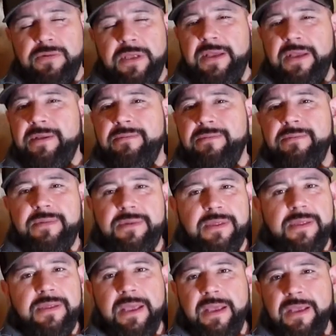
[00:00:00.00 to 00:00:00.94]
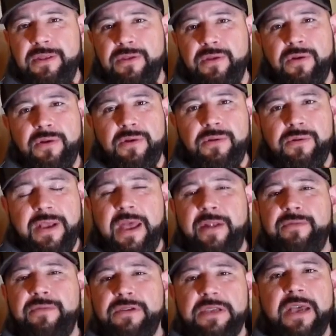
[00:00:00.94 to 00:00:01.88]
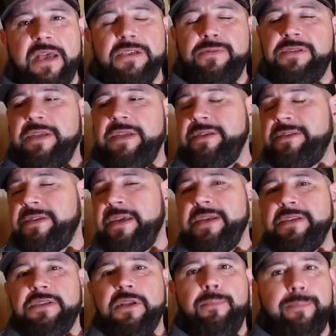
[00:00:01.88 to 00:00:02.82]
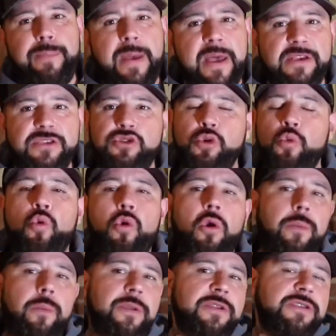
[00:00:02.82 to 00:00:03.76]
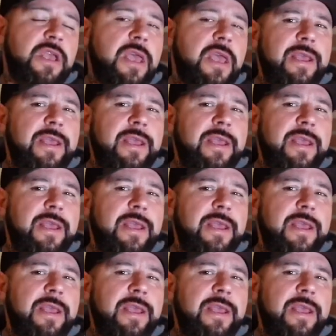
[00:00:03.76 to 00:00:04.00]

They, in their advertisements, they say it's the best, the warmest.